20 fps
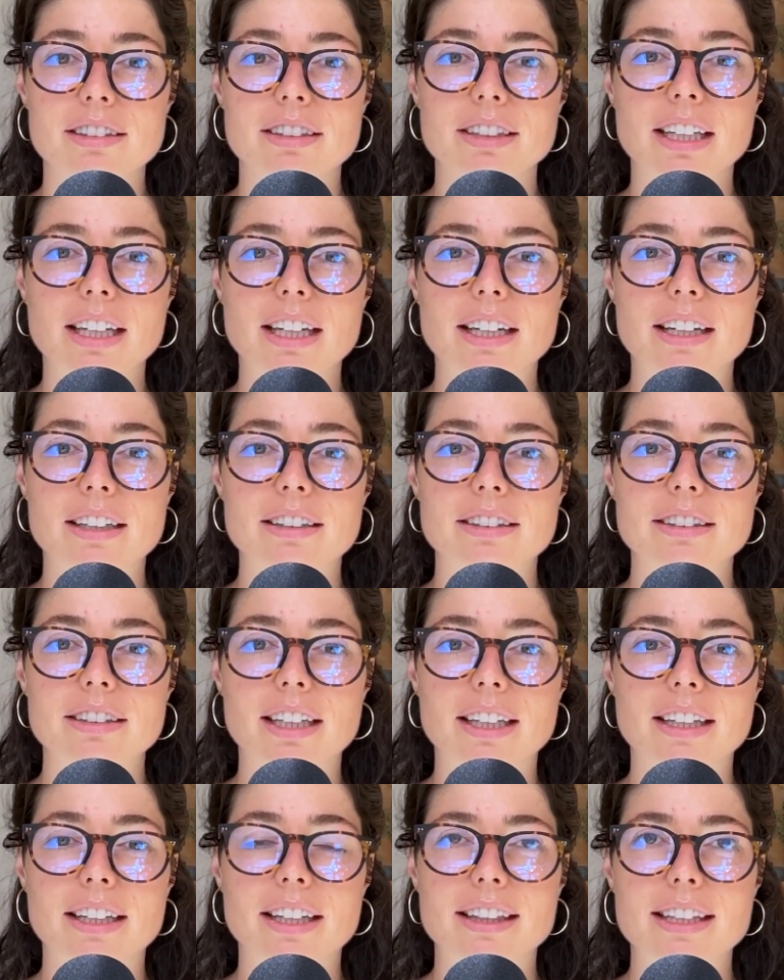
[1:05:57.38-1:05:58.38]
Yeah,
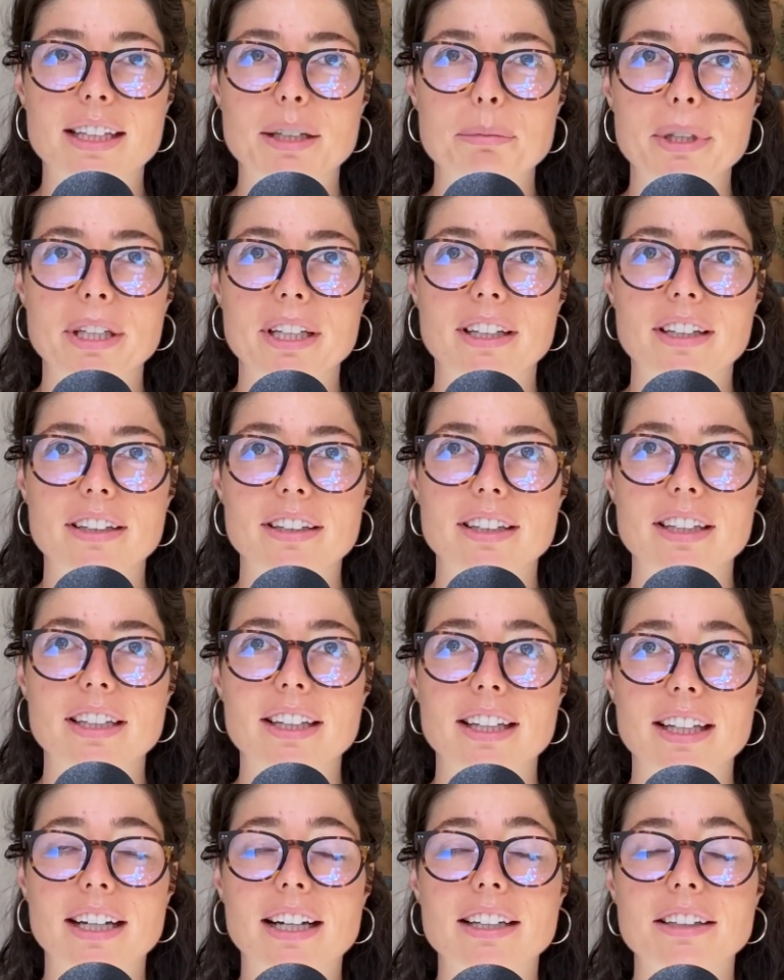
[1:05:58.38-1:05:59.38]
I think
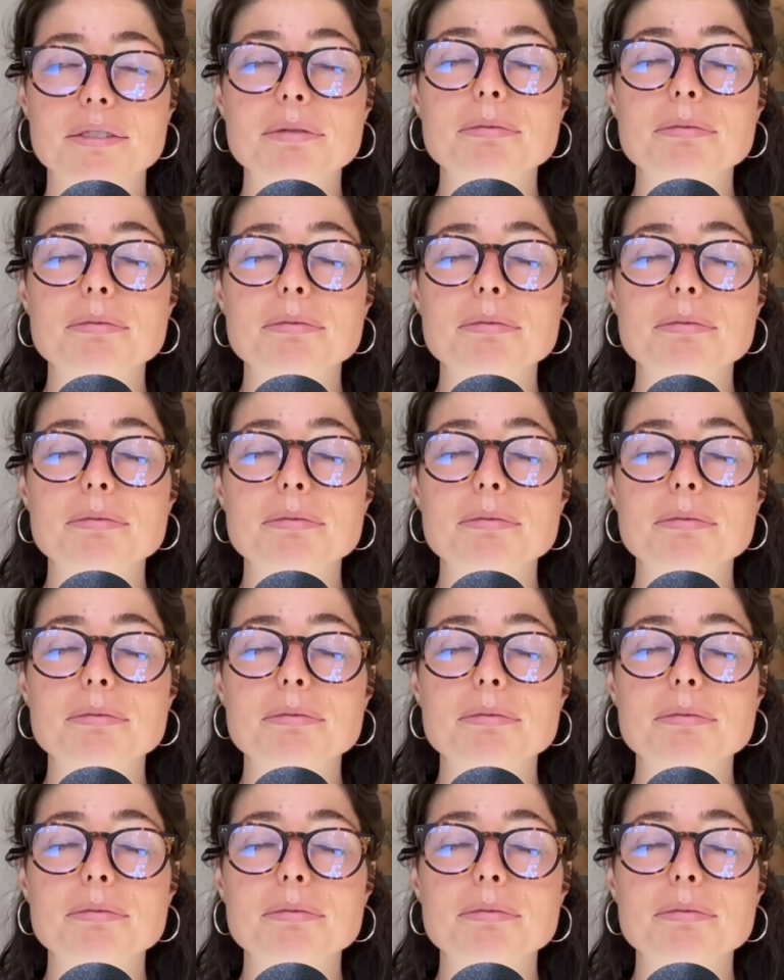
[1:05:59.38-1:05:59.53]
I